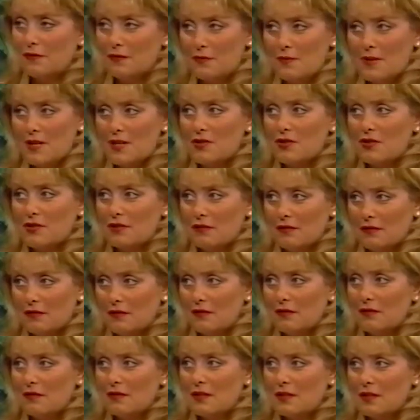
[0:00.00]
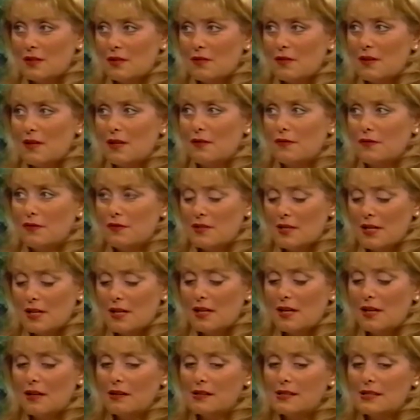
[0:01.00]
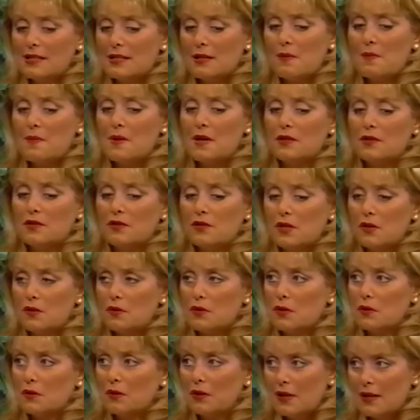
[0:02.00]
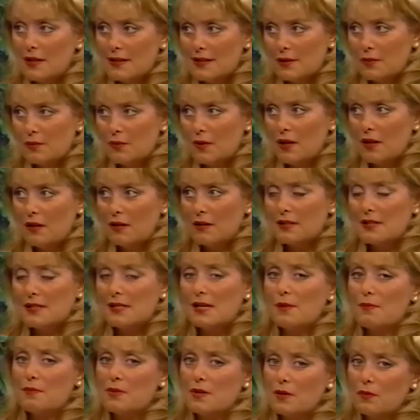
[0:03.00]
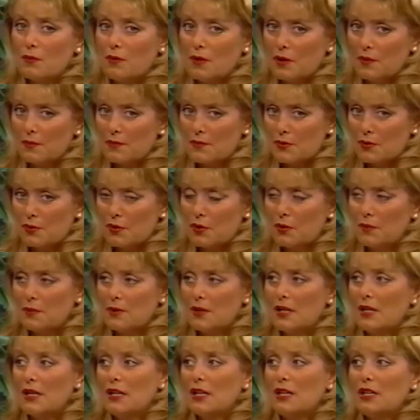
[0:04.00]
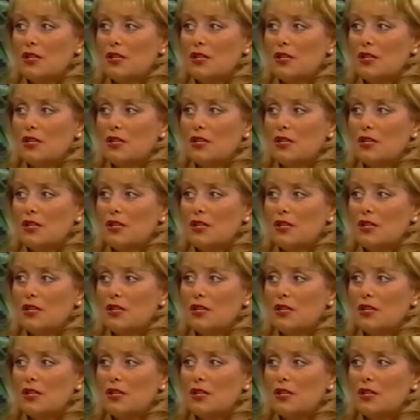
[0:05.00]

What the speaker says: information to know that if you take calcium and you don't utilize it well, it's not being well absorbed,